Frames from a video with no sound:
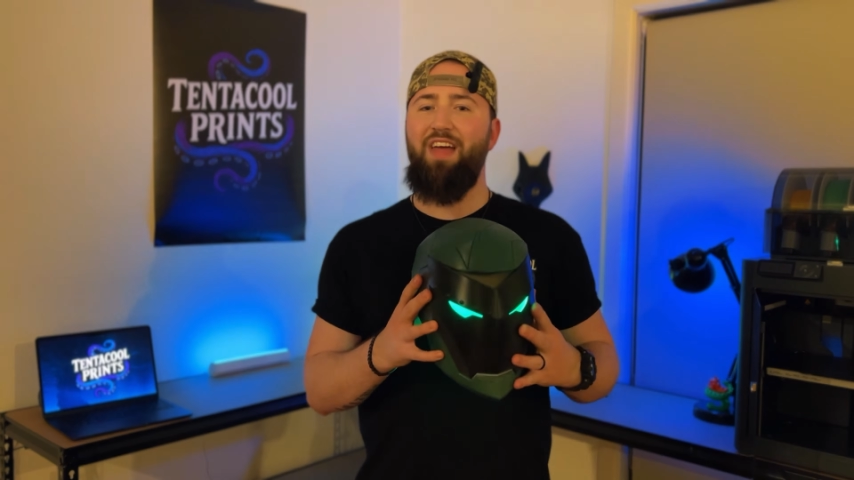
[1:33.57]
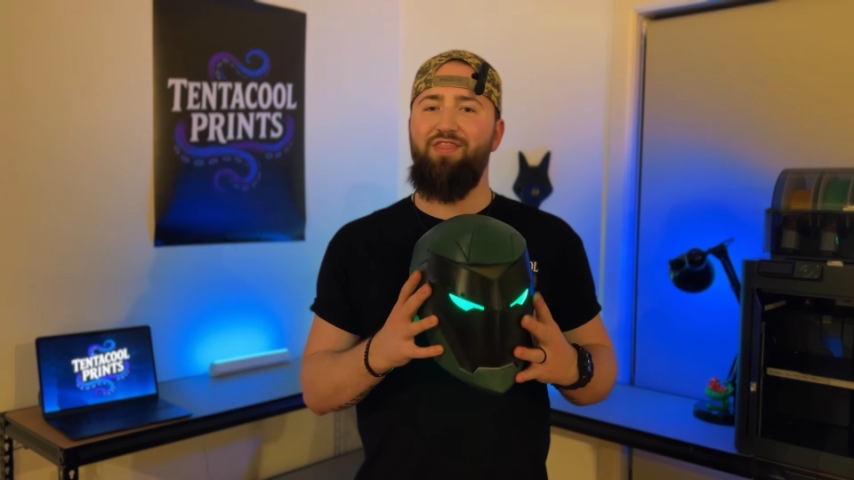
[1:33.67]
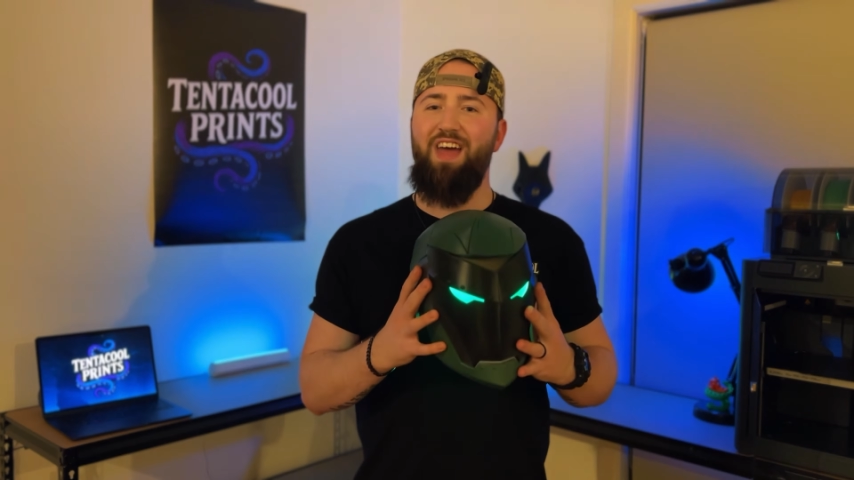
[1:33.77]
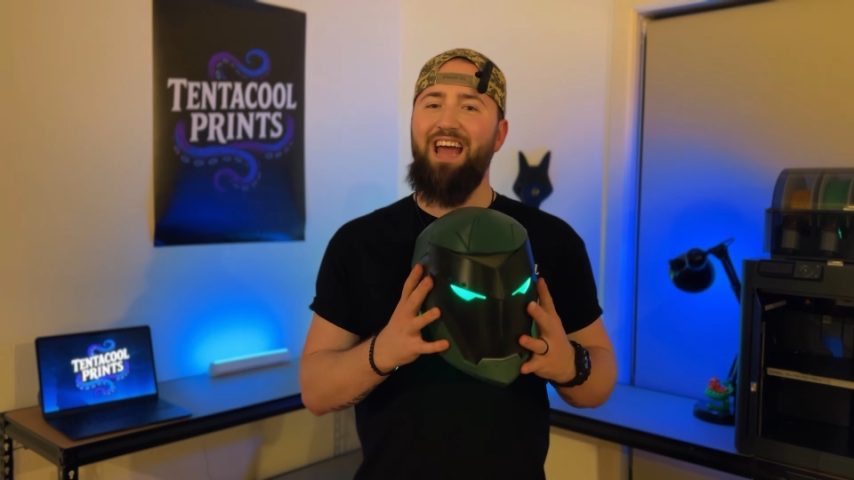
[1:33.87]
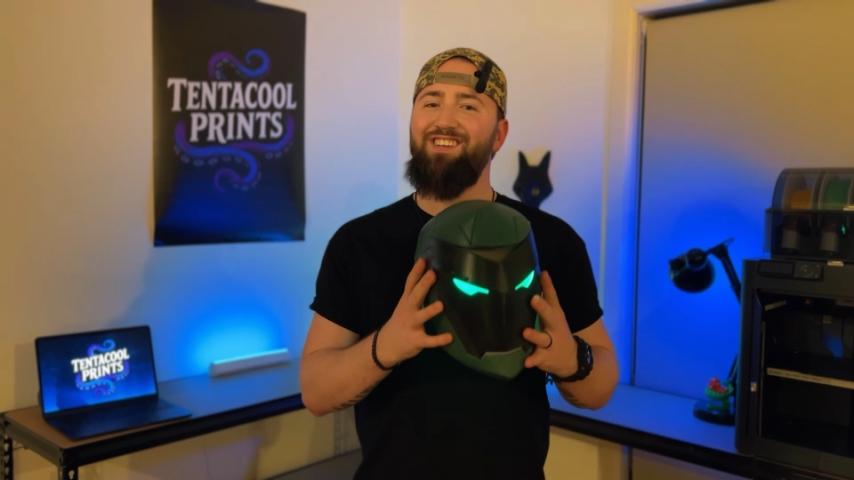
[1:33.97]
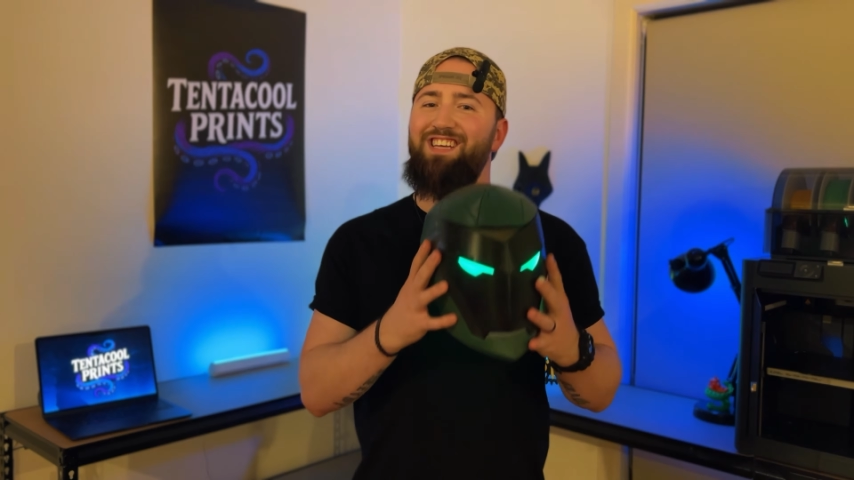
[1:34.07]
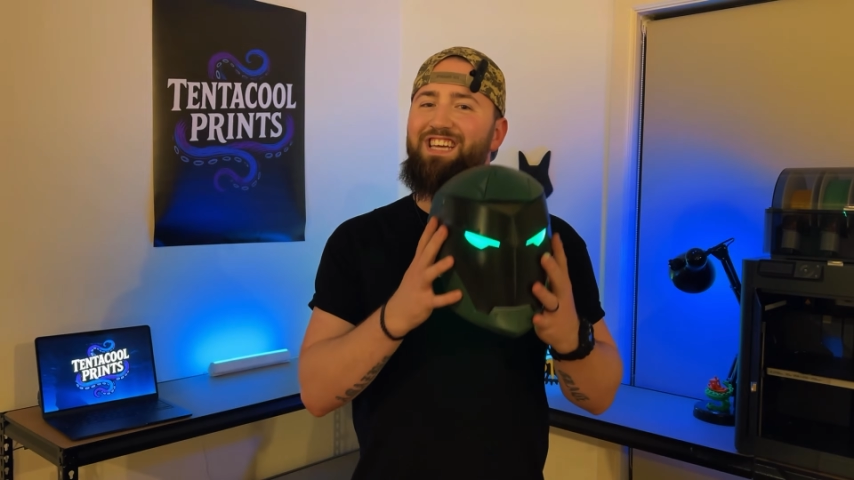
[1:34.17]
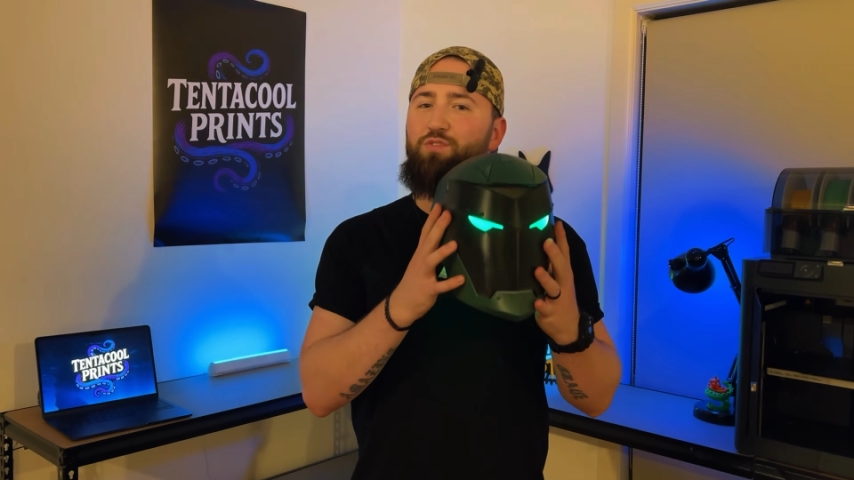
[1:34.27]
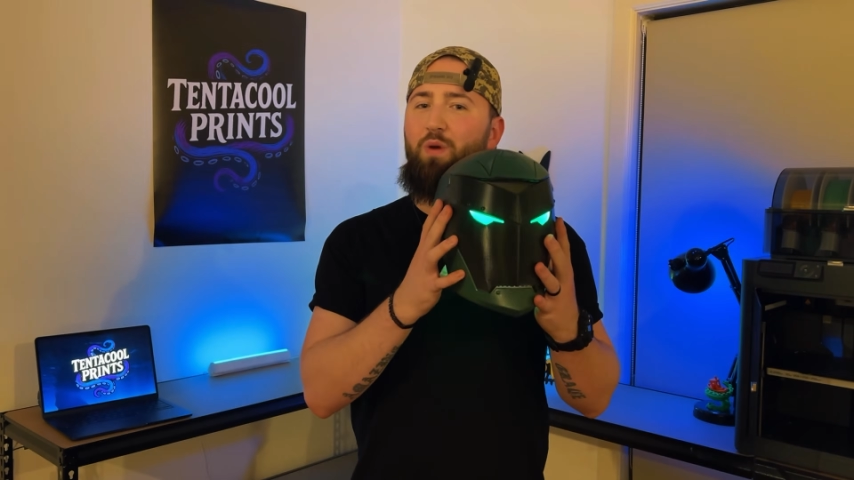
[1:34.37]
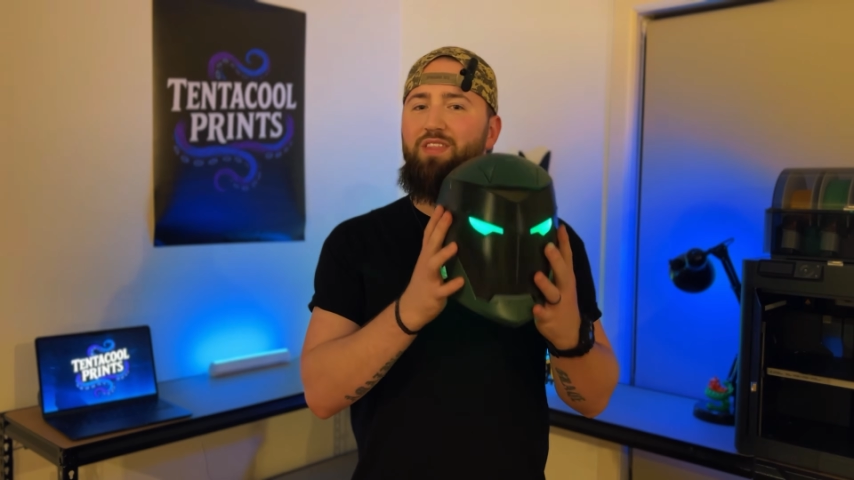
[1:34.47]
And that
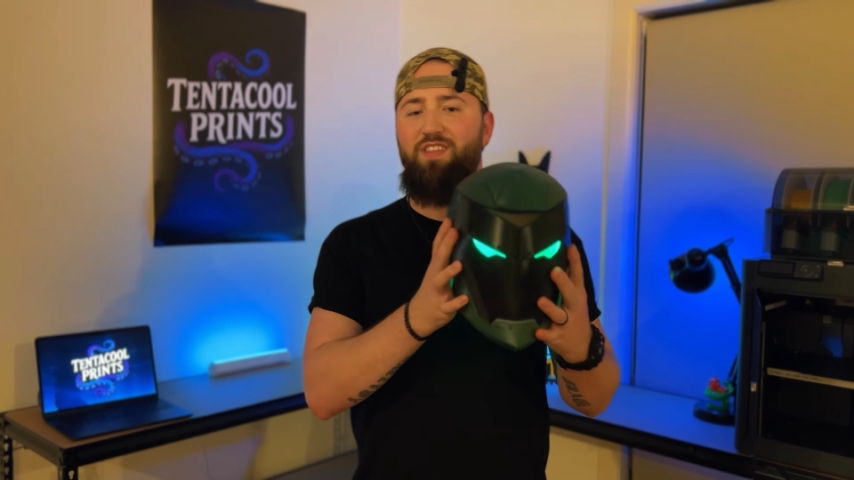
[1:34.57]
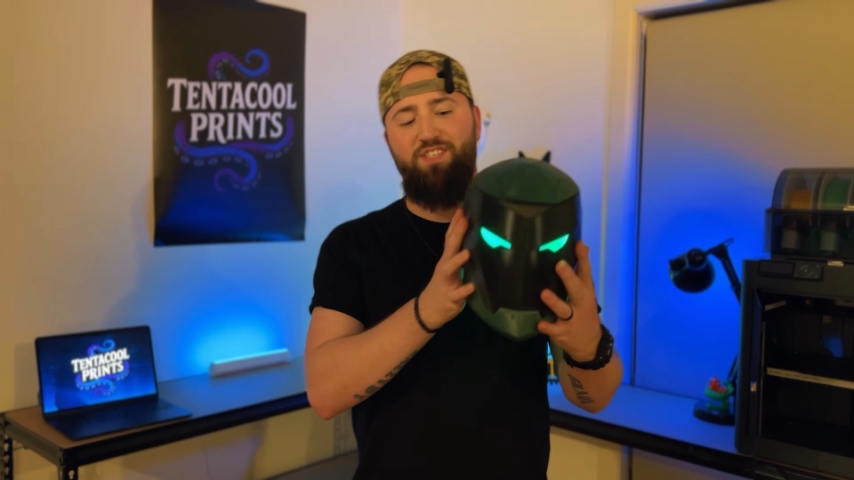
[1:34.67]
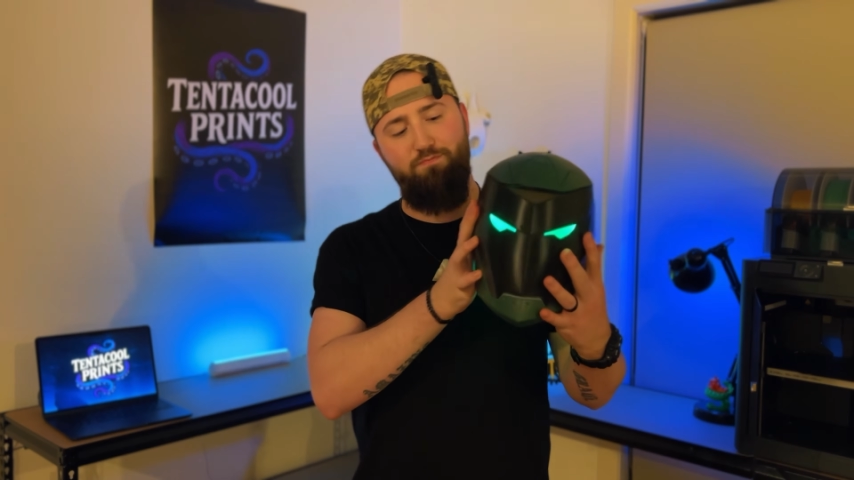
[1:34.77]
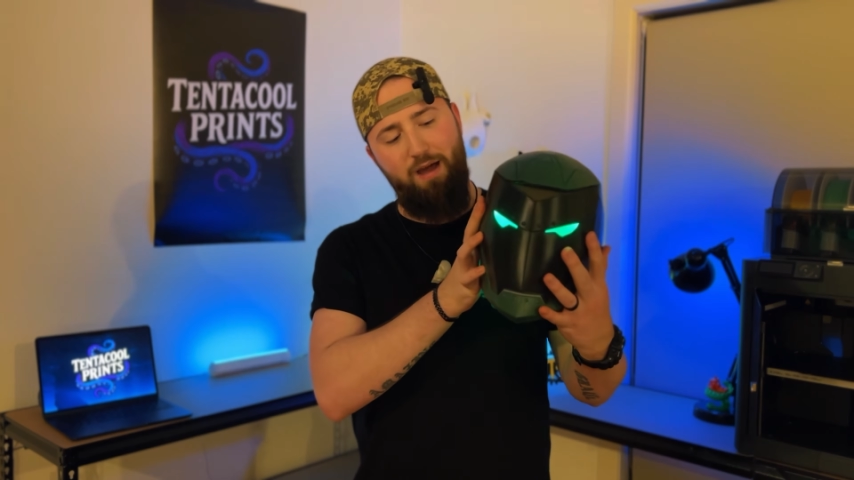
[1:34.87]
is where this